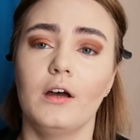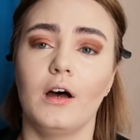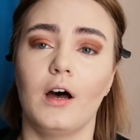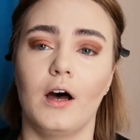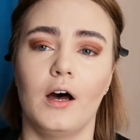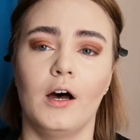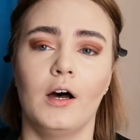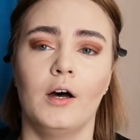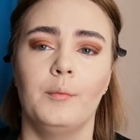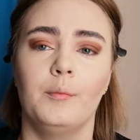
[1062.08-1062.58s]

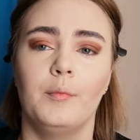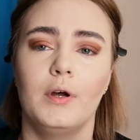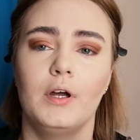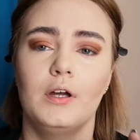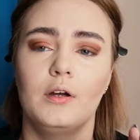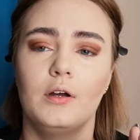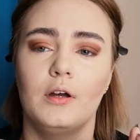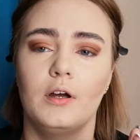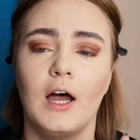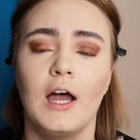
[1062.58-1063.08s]
I
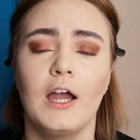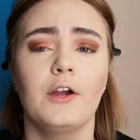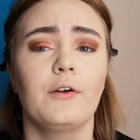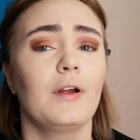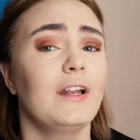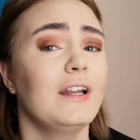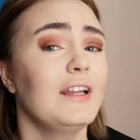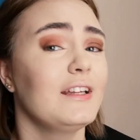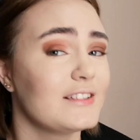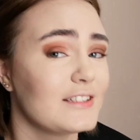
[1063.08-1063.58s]

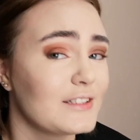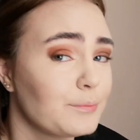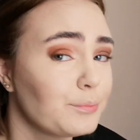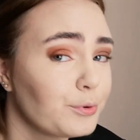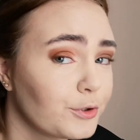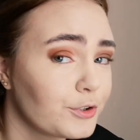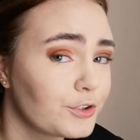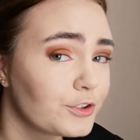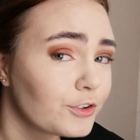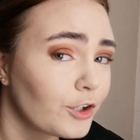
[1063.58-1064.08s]
already did
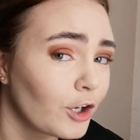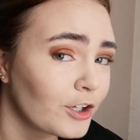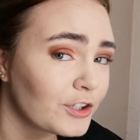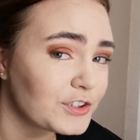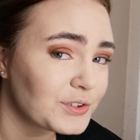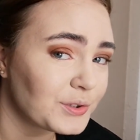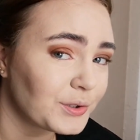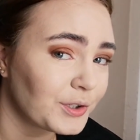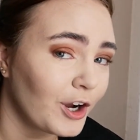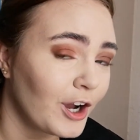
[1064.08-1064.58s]
put
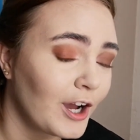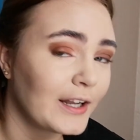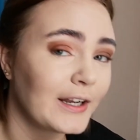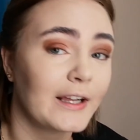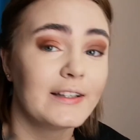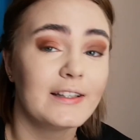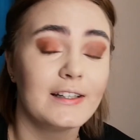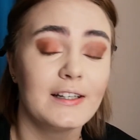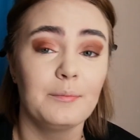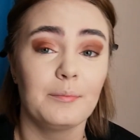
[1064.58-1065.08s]
contour on.
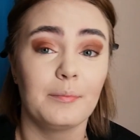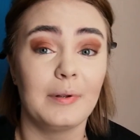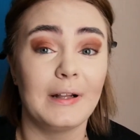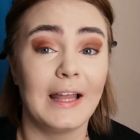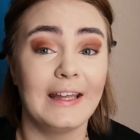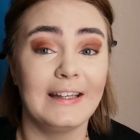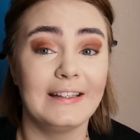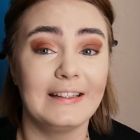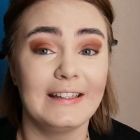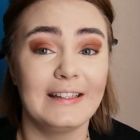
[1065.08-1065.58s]
I didn't
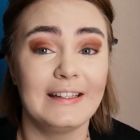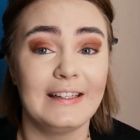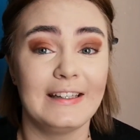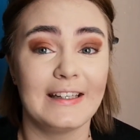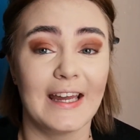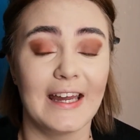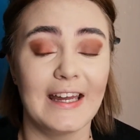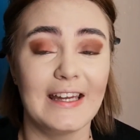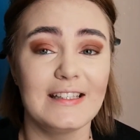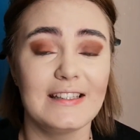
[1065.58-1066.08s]
blend it
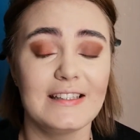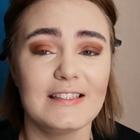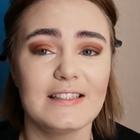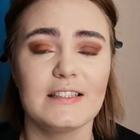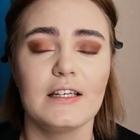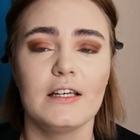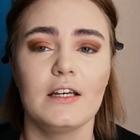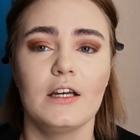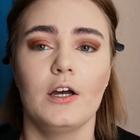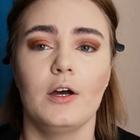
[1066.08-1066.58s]

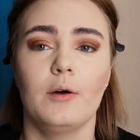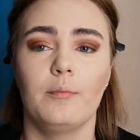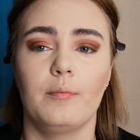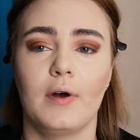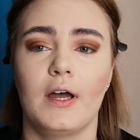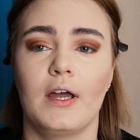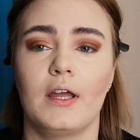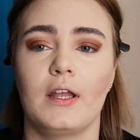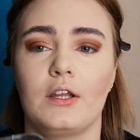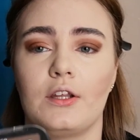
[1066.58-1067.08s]
yet,
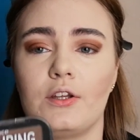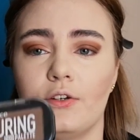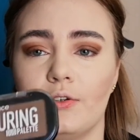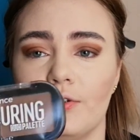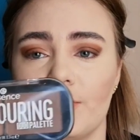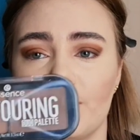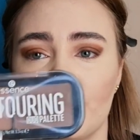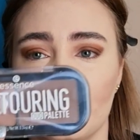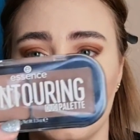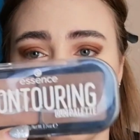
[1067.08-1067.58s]
but
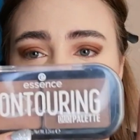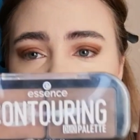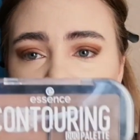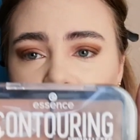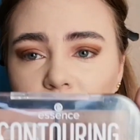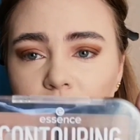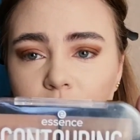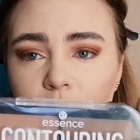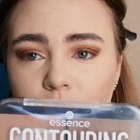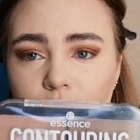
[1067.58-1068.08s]
usually I
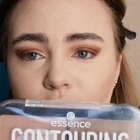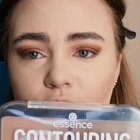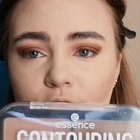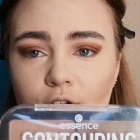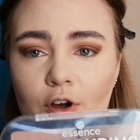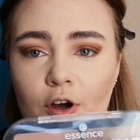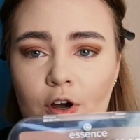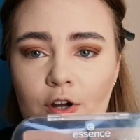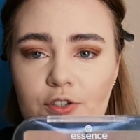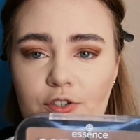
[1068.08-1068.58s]
use
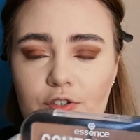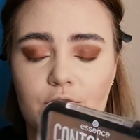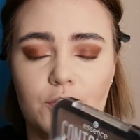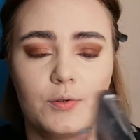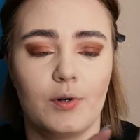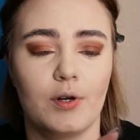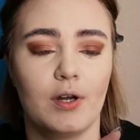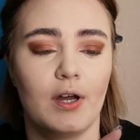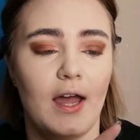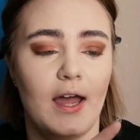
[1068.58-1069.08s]
the
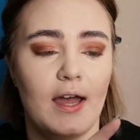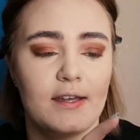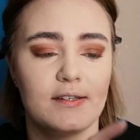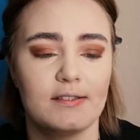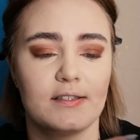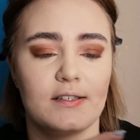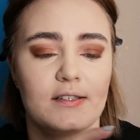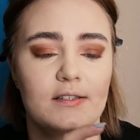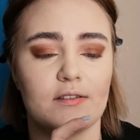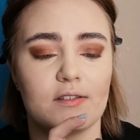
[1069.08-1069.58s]
Contour
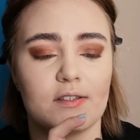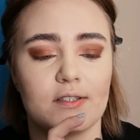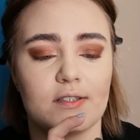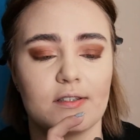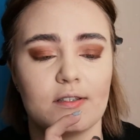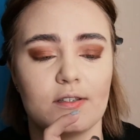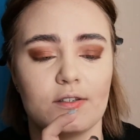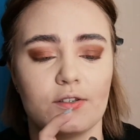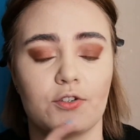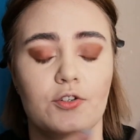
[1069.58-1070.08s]

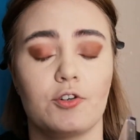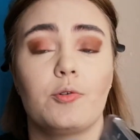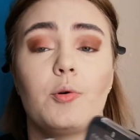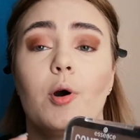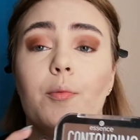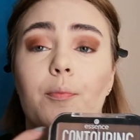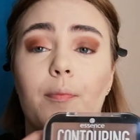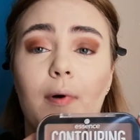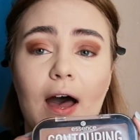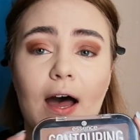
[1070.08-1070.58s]
Essence
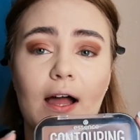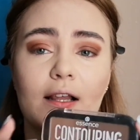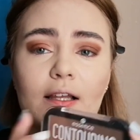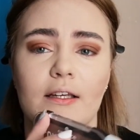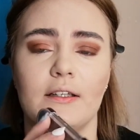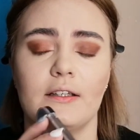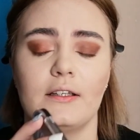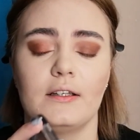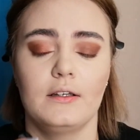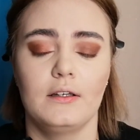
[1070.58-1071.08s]
Duo
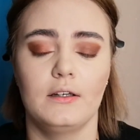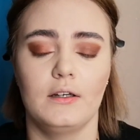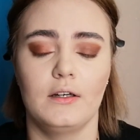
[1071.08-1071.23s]
palette.